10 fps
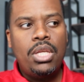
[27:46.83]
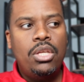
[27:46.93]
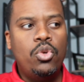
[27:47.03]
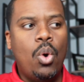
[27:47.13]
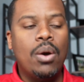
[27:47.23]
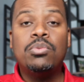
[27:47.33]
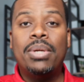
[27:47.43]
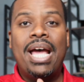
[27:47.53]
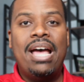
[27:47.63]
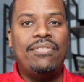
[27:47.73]
you always
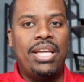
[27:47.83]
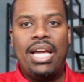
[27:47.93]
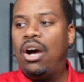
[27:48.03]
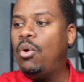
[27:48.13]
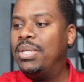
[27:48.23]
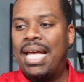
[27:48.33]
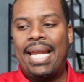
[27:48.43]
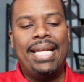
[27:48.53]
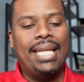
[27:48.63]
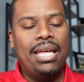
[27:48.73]
want to I always had
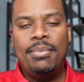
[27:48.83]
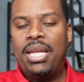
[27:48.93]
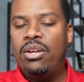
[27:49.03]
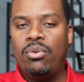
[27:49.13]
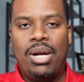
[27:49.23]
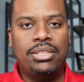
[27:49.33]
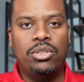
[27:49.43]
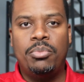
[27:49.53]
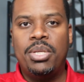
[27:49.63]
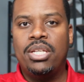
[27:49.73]
a laminated
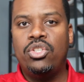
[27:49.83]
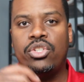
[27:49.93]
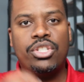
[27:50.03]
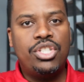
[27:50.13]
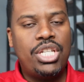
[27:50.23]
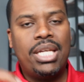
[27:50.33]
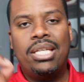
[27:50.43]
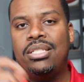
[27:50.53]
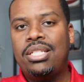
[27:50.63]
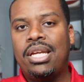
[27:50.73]
roster on me, because you're just check
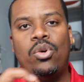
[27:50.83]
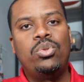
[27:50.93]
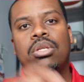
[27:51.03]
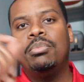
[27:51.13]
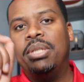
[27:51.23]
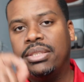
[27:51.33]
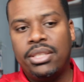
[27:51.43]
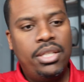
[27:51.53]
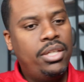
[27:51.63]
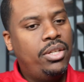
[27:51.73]
who's on the
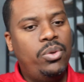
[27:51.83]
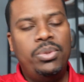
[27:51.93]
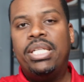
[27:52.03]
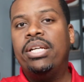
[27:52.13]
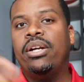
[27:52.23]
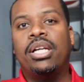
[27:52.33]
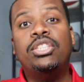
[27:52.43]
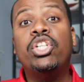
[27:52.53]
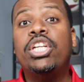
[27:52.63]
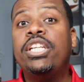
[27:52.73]
bus, who's here,
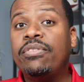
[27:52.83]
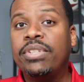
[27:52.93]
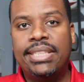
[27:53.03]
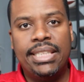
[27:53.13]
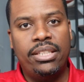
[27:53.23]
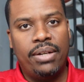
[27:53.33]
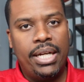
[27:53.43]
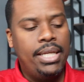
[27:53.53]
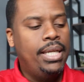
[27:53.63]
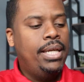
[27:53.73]
because you're in a different city,
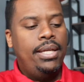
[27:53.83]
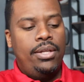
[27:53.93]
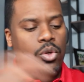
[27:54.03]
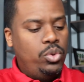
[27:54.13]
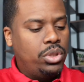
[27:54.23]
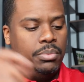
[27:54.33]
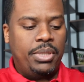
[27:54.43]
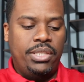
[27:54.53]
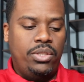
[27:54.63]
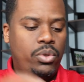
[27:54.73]
right? Who's on the
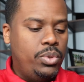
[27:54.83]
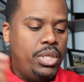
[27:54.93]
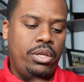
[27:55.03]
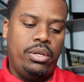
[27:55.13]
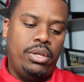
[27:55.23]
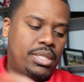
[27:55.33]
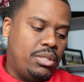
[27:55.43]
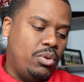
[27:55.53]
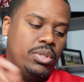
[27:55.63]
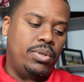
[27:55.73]
bus, who's here? It's
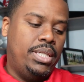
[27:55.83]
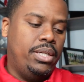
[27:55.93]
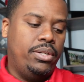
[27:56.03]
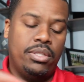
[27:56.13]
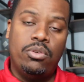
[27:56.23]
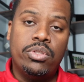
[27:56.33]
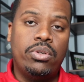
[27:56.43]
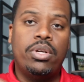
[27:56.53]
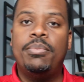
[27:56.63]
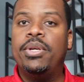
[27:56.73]
so-and-so at dinner, did
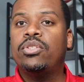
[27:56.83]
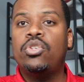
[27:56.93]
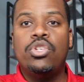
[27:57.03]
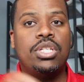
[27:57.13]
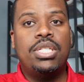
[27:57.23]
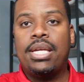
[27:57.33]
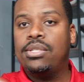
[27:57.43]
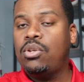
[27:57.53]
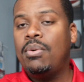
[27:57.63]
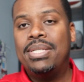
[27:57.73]
so-and-so come here? So you're just checking.
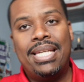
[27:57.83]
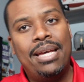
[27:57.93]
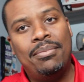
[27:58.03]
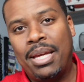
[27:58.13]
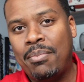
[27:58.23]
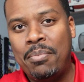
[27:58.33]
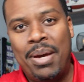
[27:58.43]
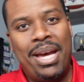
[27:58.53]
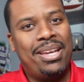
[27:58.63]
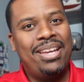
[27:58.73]
So I always kept like in my
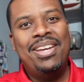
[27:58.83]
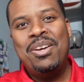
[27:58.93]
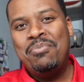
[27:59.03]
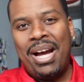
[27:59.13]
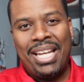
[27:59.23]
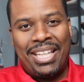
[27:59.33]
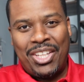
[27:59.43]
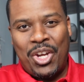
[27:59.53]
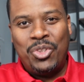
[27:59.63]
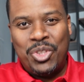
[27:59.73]
back pocket, like
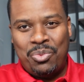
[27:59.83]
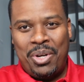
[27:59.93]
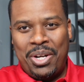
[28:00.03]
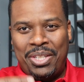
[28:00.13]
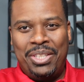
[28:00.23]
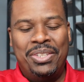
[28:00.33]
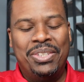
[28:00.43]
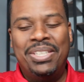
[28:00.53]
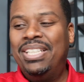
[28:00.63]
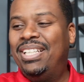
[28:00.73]
the coaches wear it a
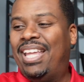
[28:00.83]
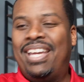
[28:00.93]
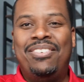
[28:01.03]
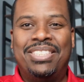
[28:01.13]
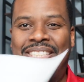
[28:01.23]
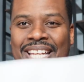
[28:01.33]
little, like it was just